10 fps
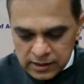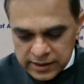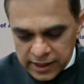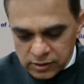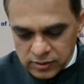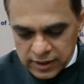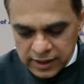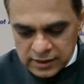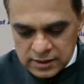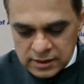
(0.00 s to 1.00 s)

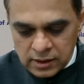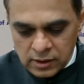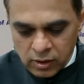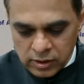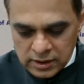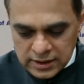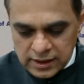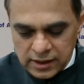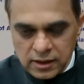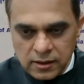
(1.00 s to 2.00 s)
technocrats on a
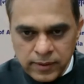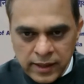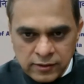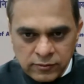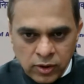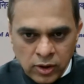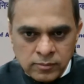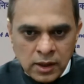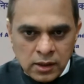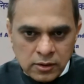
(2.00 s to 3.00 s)
single platform
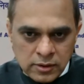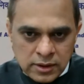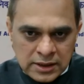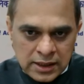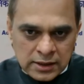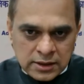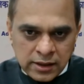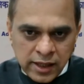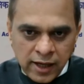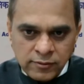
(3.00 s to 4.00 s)
to discuss the
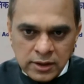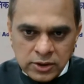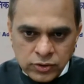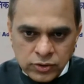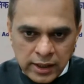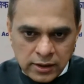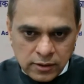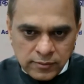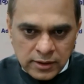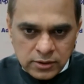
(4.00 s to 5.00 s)
diverse range
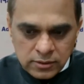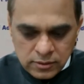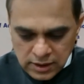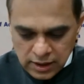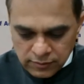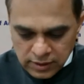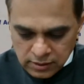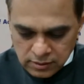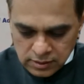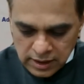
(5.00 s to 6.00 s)
of issues covering
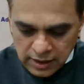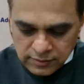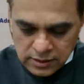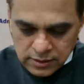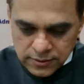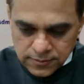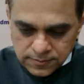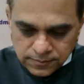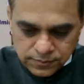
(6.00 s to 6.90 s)
good governance.